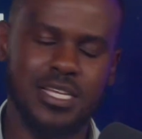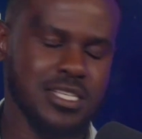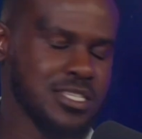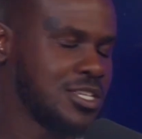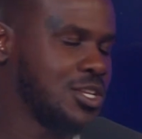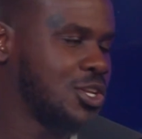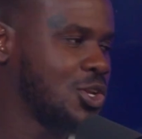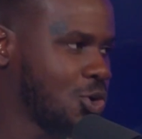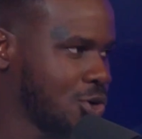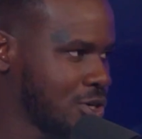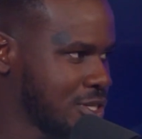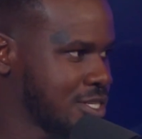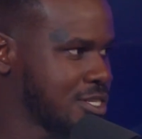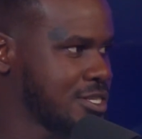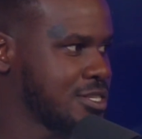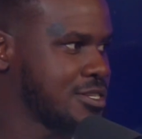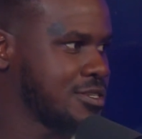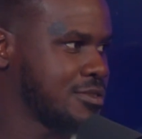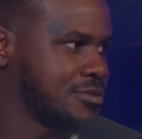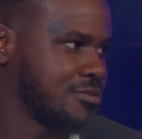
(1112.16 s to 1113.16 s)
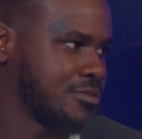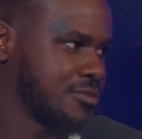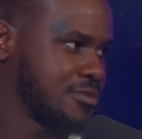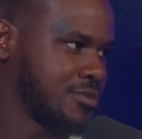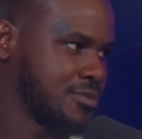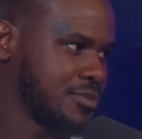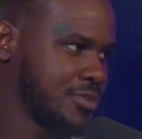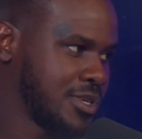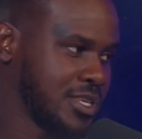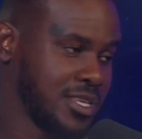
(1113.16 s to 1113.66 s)
does not
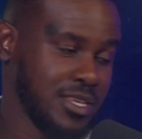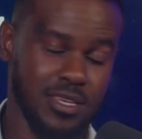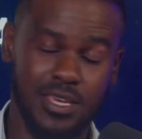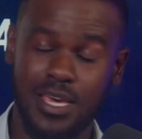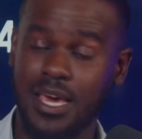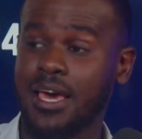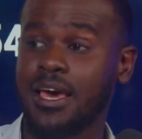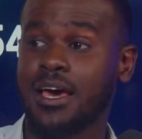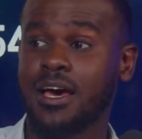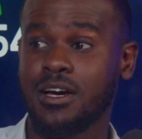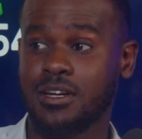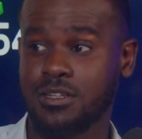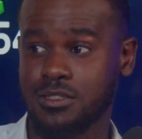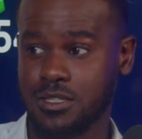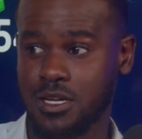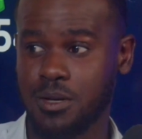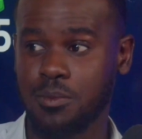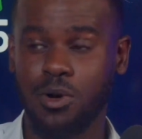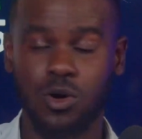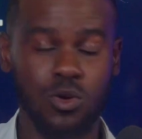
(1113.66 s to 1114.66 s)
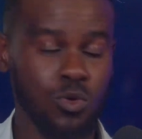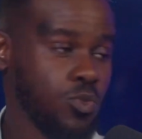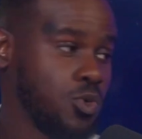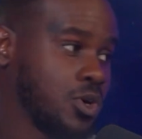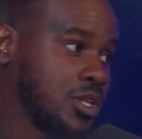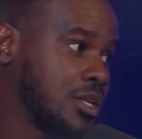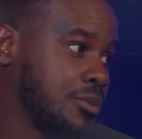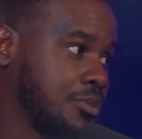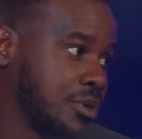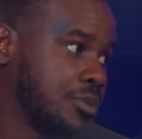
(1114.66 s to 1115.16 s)
care about
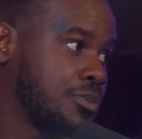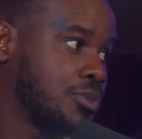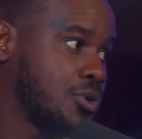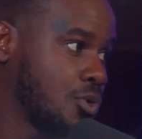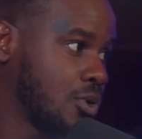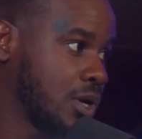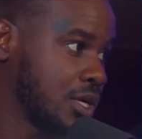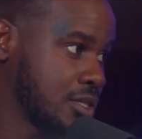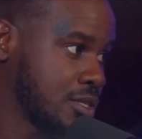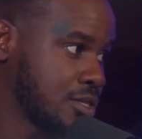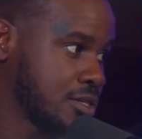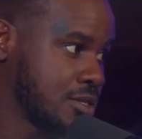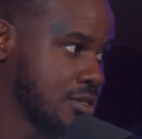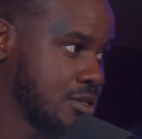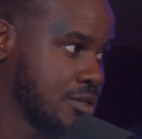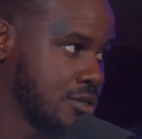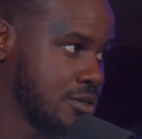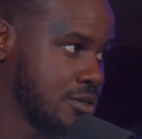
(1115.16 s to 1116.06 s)
what the people want.